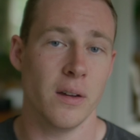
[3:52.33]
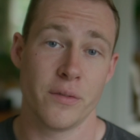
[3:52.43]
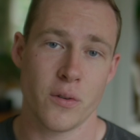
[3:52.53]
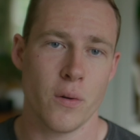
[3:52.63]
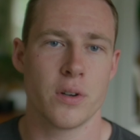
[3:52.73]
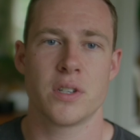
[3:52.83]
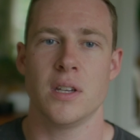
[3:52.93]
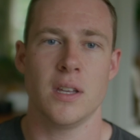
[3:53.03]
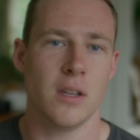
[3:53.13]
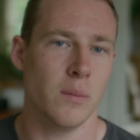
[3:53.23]
of course,
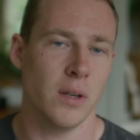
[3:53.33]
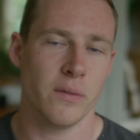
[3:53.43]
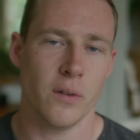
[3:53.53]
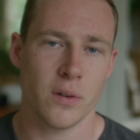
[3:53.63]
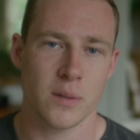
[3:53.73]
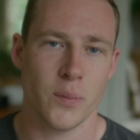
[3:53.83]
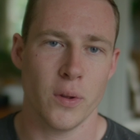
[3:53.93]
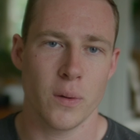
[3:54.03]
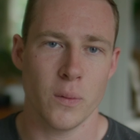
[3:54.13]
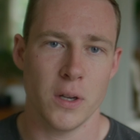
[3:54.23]
a human focus
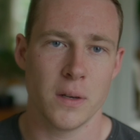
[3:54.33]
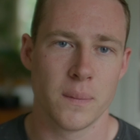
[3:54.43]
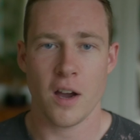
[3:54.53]
puller would.